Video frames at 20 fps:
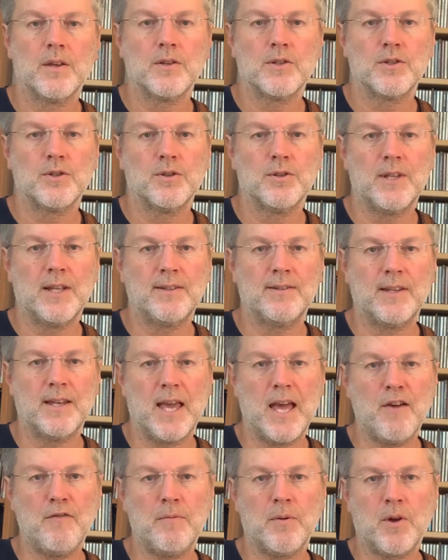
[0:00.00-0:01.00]
so that the
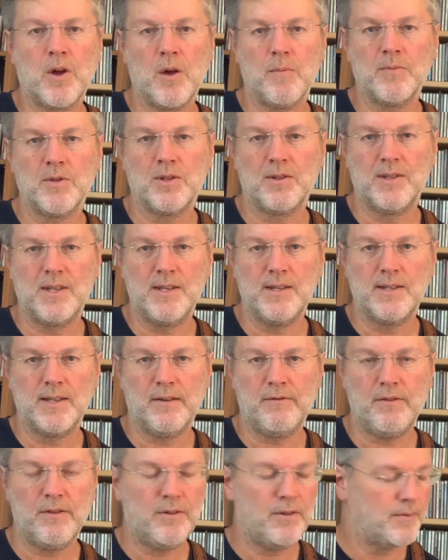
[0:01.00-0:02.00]
F becomes a
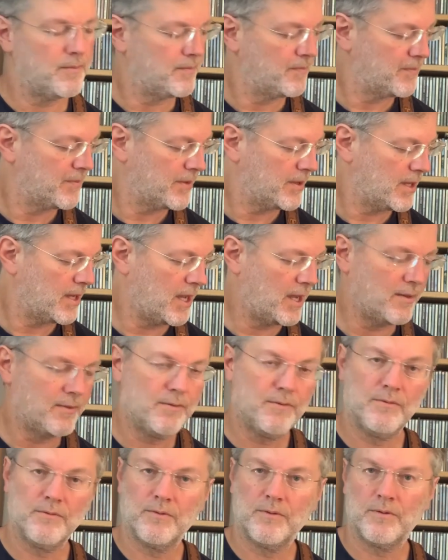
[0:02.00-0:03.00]
D7
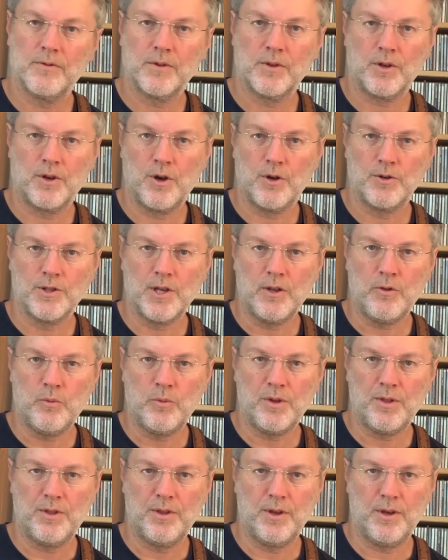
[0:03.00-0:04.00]
and goes on
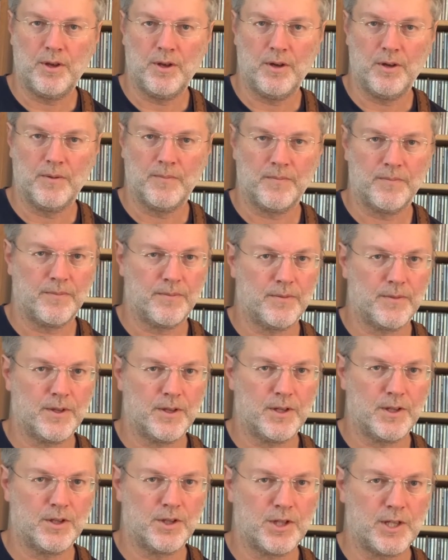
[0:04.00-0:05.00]
with the
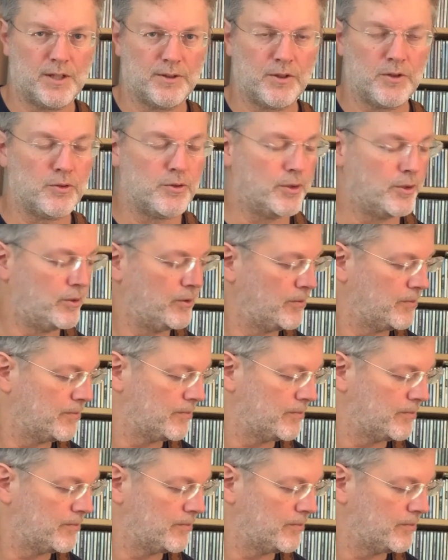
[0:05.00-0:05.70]
Shelton roll.